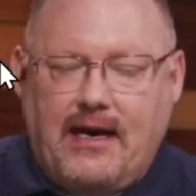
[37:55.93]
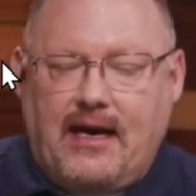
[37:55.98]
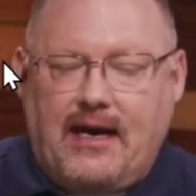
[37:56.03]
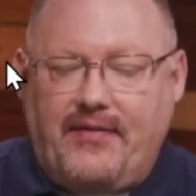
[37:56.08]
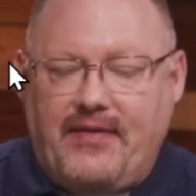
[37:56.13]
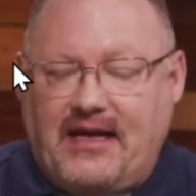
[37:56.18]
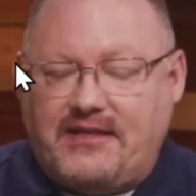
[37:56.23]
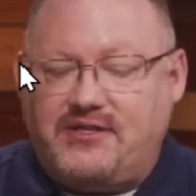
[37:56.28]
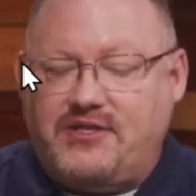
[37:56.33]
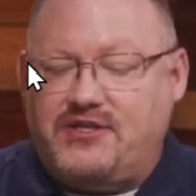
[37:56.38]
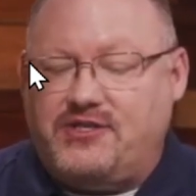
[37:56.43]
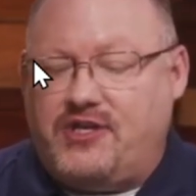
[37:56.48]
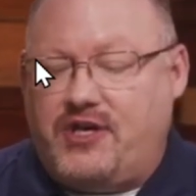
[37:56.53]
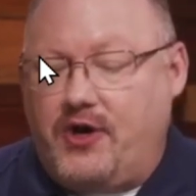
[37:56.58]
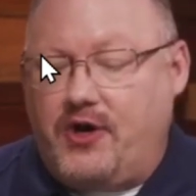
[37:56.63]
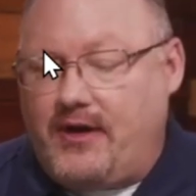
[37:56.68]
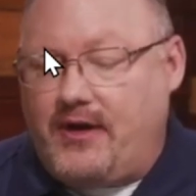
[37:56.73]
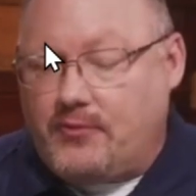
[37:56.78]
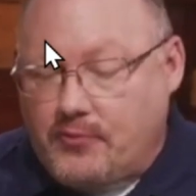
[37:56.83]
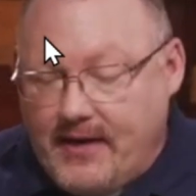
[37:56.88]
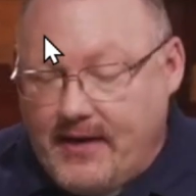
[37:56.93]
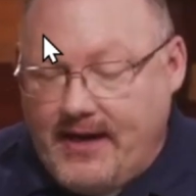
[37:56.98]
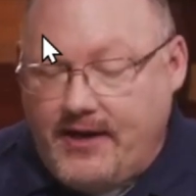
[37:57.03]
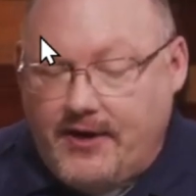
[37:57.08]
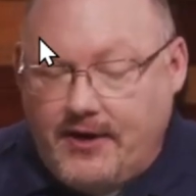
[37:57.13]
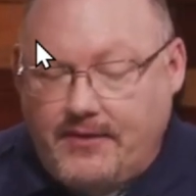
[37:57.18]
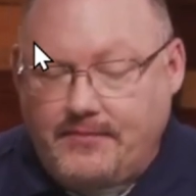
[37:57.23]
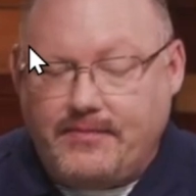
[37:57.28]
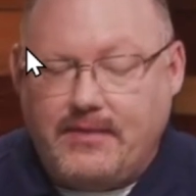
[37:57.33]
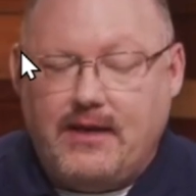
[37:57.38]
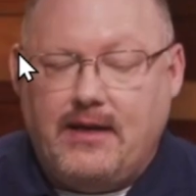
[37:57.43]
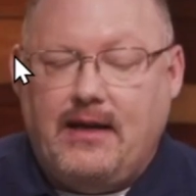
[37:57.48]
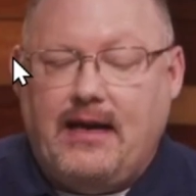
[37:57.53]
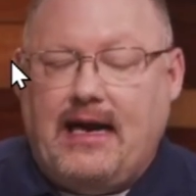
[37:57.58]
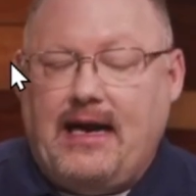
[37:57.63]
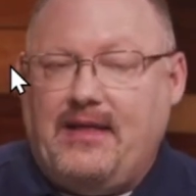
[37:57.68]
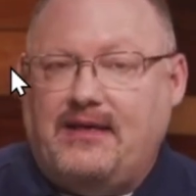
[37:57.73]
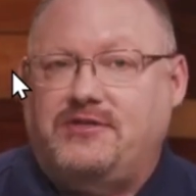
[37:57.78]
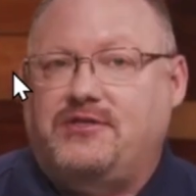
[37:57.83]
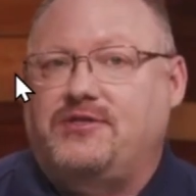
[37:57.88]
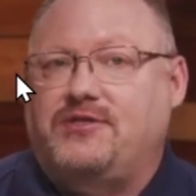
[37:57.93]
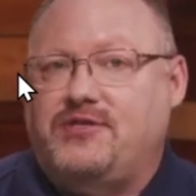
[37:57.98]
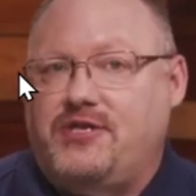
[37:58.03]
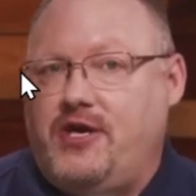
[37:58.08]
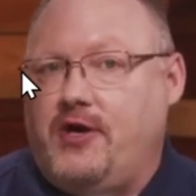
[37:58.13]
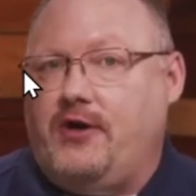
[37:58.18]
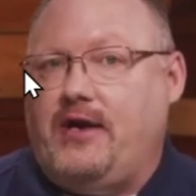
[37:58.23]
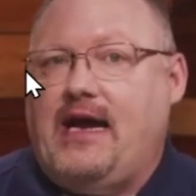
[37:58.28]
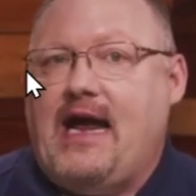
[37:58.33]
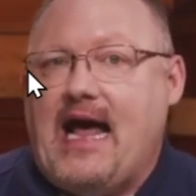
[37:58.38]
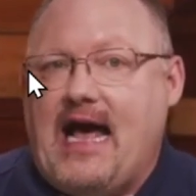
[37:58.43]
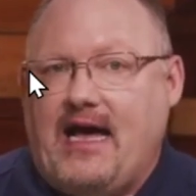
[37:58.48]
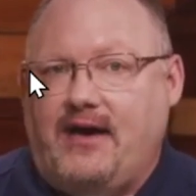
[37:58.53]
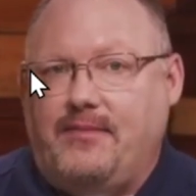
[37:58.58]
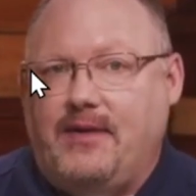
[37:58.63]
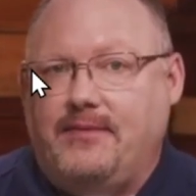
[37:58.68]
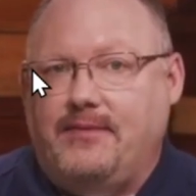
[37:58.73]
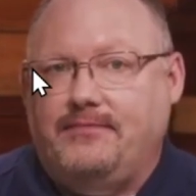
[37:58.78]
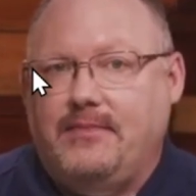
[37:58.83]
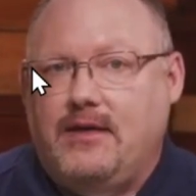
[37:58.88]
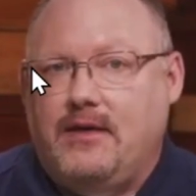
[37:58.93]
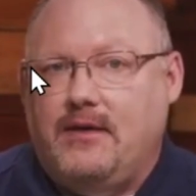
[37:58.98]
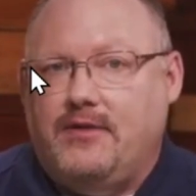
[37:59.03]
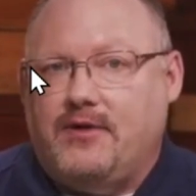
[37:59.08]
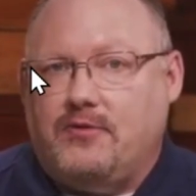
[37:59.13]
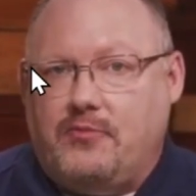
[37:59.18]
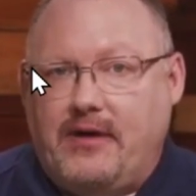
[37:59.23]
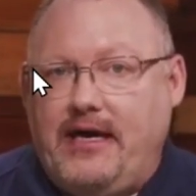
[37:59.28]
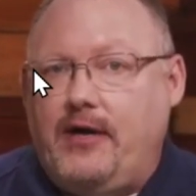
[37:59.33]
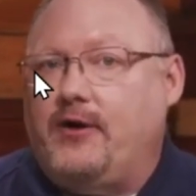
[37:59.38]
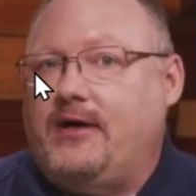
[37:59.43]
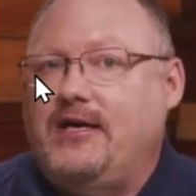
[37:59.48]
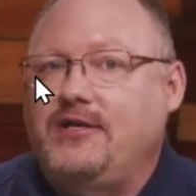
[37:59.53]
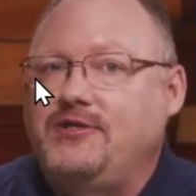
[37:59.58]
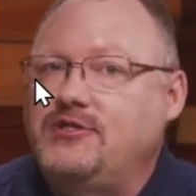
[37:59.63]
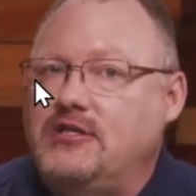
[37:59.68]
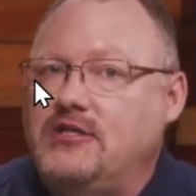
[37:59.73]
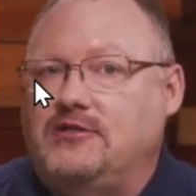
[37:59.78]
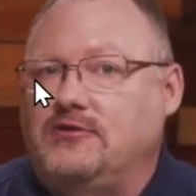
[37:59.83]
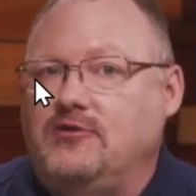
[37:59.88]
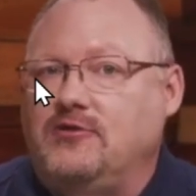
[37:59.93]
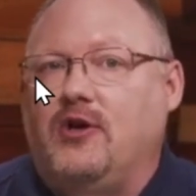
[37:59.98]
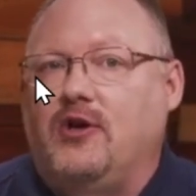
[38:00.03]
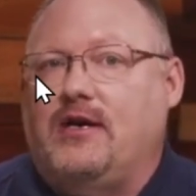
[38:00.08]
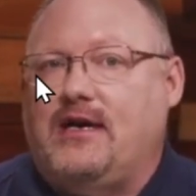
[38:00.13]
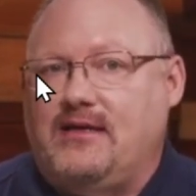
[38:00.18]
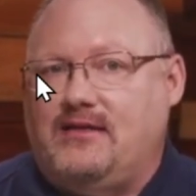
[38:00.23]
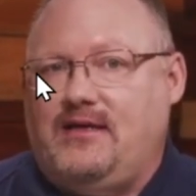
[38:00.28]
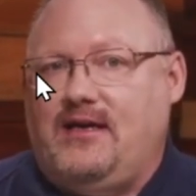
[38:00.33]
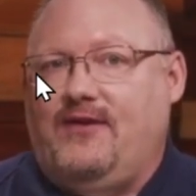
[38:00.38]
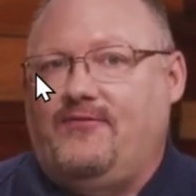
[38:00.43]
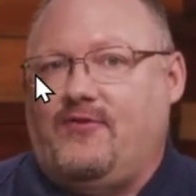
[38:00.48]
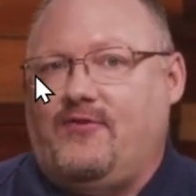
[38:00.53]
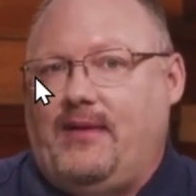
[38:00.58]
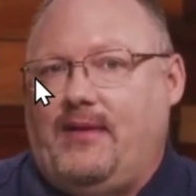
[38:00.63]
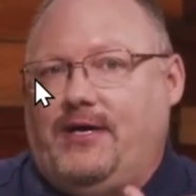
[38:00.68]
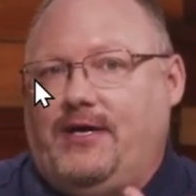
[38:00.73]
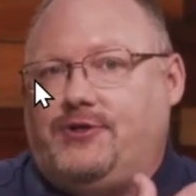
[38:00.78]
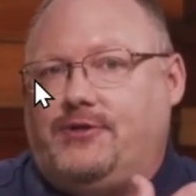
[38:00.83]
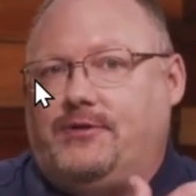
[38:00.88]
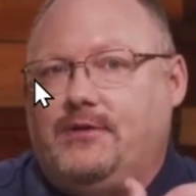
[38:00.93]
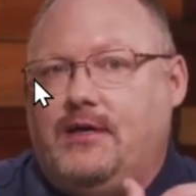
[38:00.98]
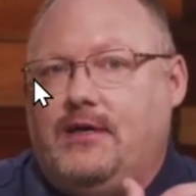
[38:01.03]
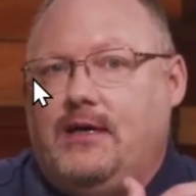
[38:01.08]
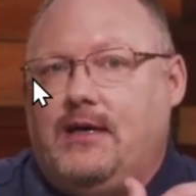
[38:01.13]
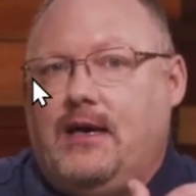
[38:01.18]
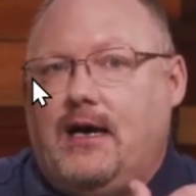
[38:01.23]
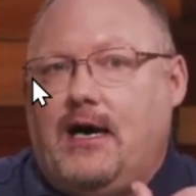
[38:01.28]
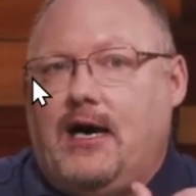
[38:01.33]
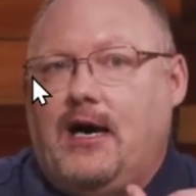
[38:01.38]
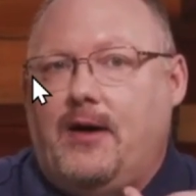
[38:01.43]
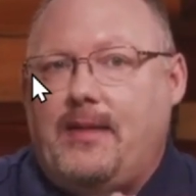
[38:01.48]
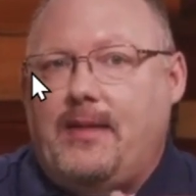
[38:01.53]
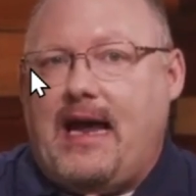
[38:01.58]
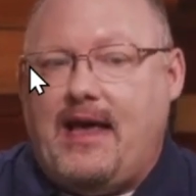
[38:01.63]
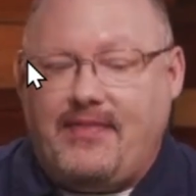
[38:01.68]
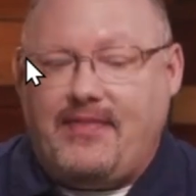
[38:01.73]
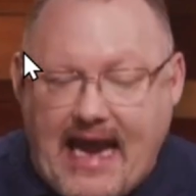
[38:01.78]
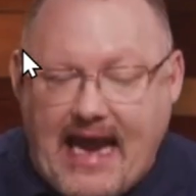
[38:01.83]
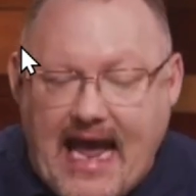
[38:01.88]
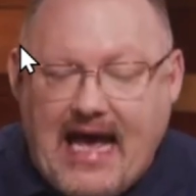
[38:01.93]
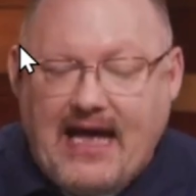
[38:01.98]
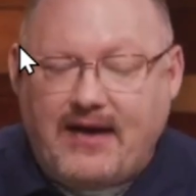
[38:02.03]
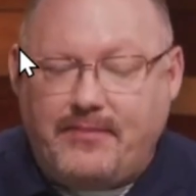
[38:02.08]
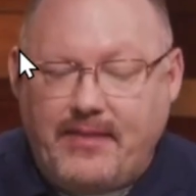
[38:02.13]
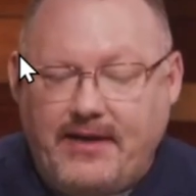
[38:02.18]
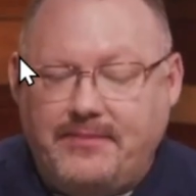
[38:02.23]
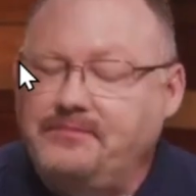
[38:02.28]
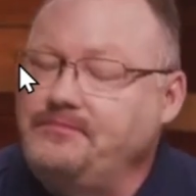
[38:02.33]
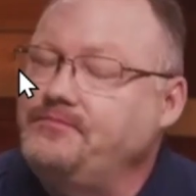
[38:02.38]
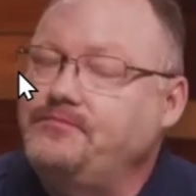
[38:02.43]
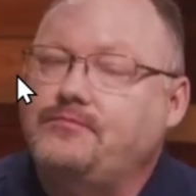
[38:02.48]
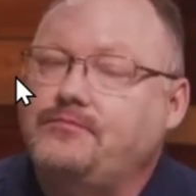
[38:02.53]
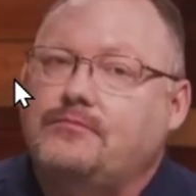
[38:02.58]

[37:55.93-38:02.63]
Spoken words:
That's a security reader, and that's a security admin. The reader can just look at the information, and the admin